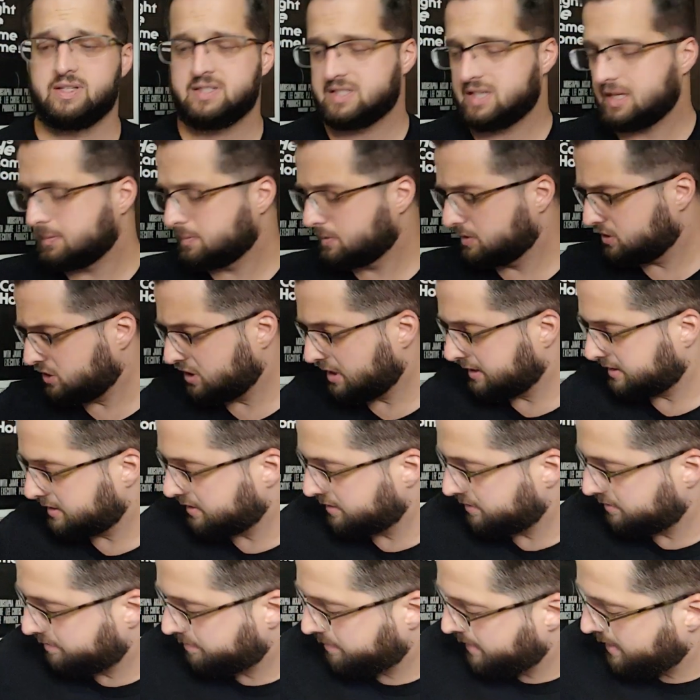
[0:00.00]
His name was
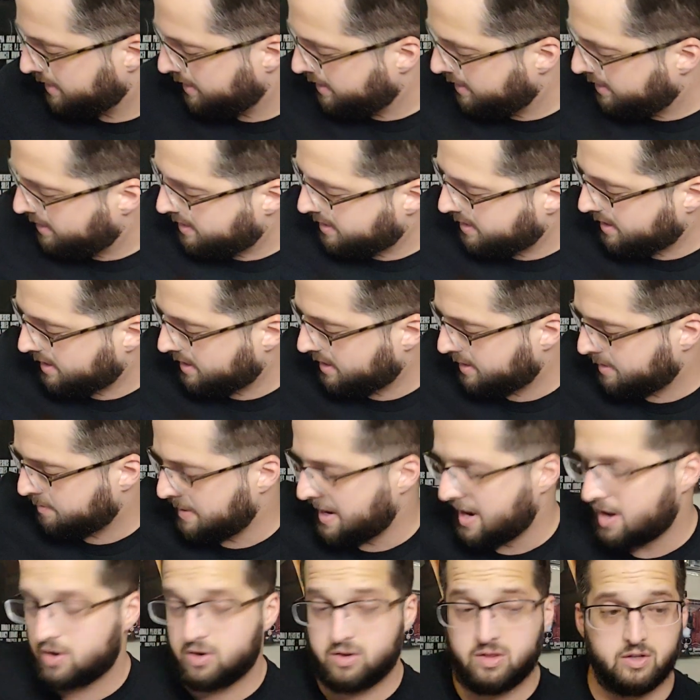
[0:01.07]
Jason.
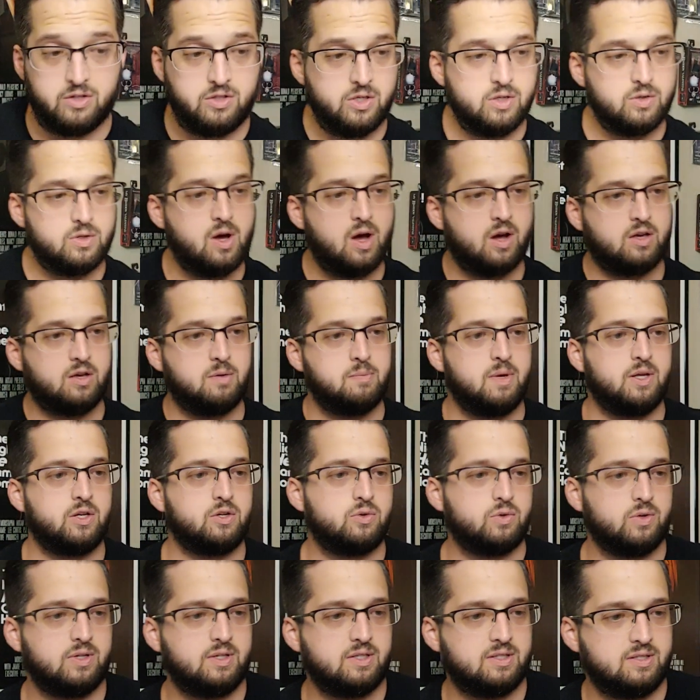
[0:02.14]
Out of the two
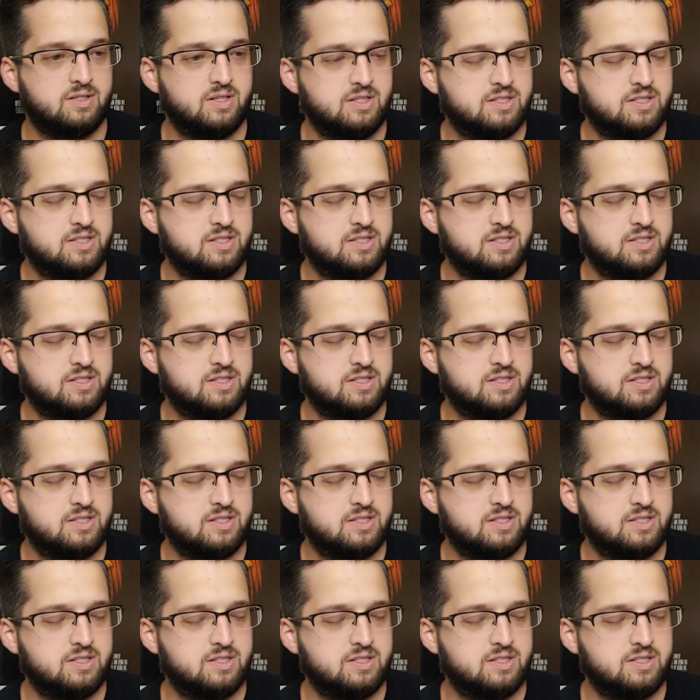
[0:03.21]
documentaries,